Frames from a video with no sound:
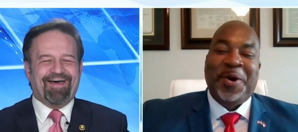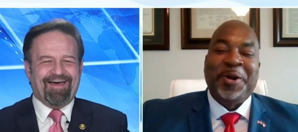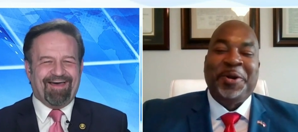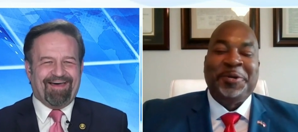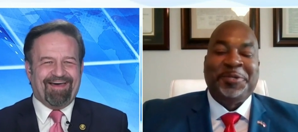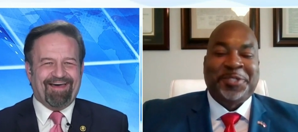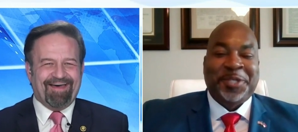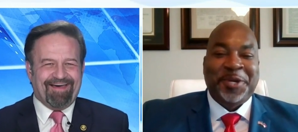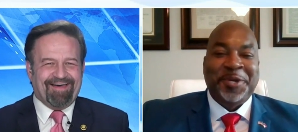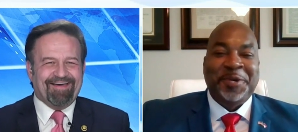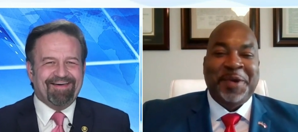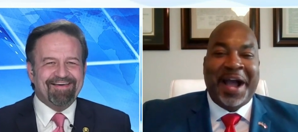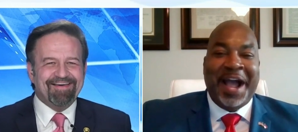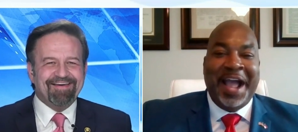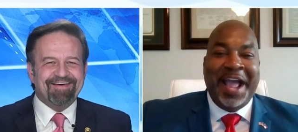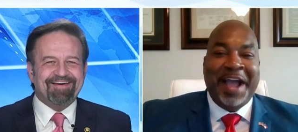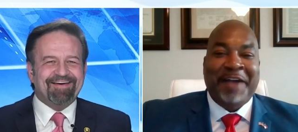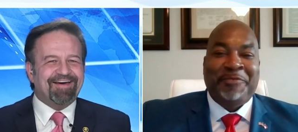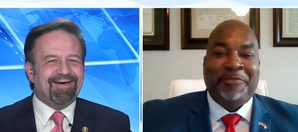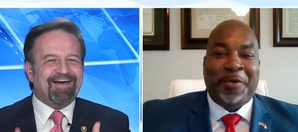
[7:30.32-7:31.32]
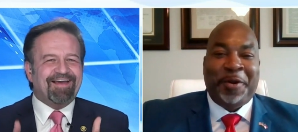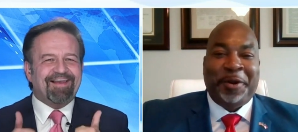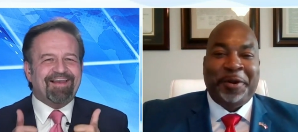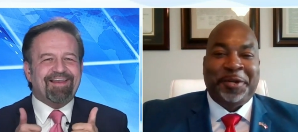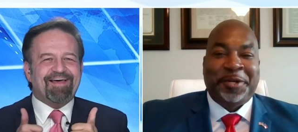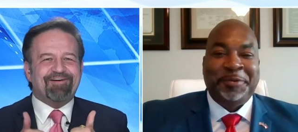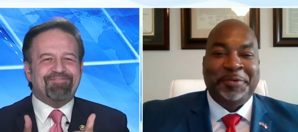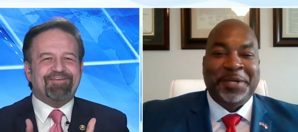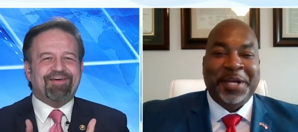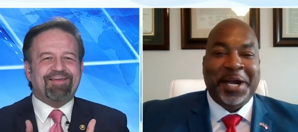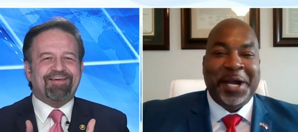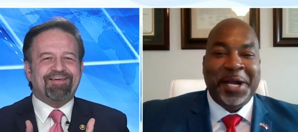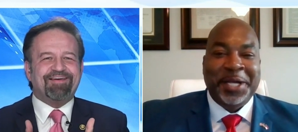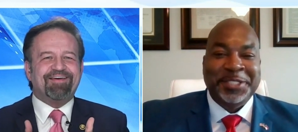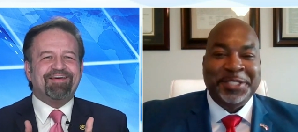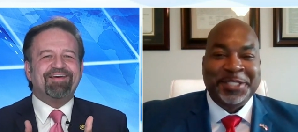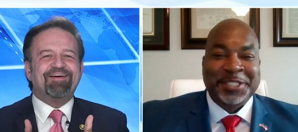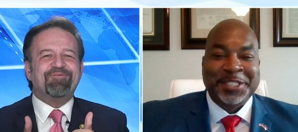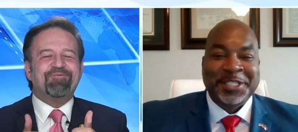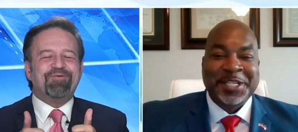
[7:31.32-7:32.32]
Speaker 1: or two. I, I love it.
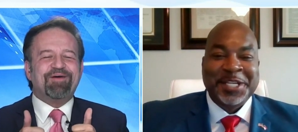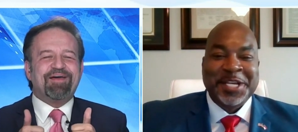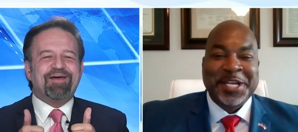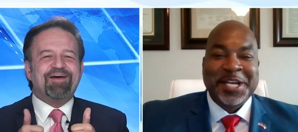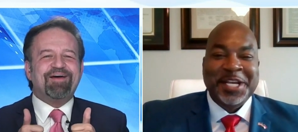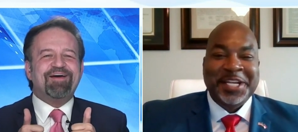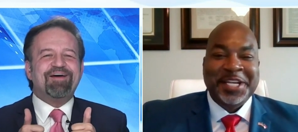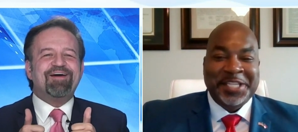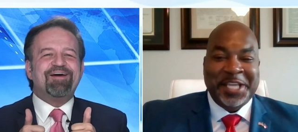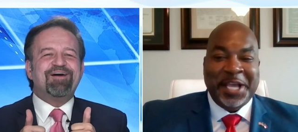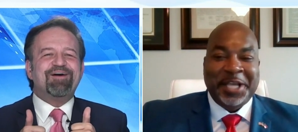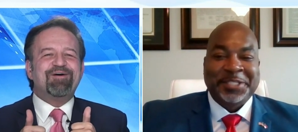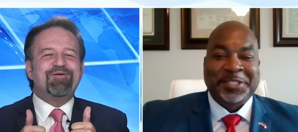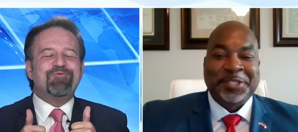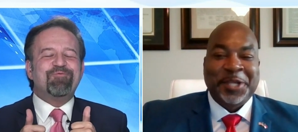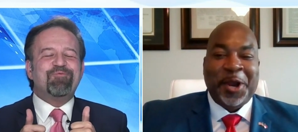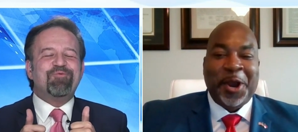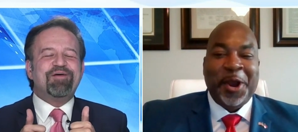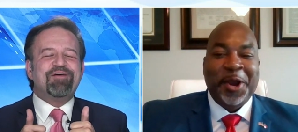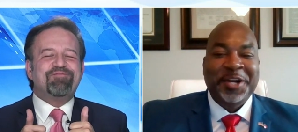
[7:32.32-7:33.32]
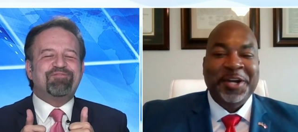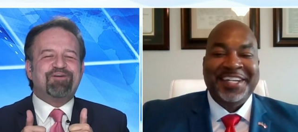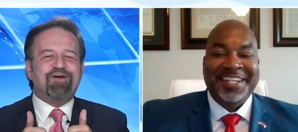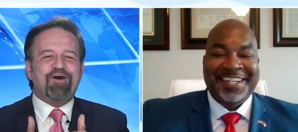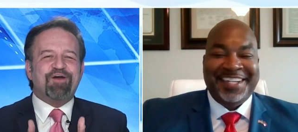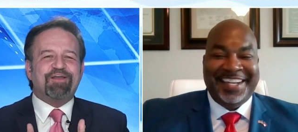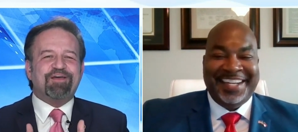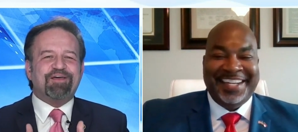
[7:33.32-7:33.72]
We. Yes, We've got to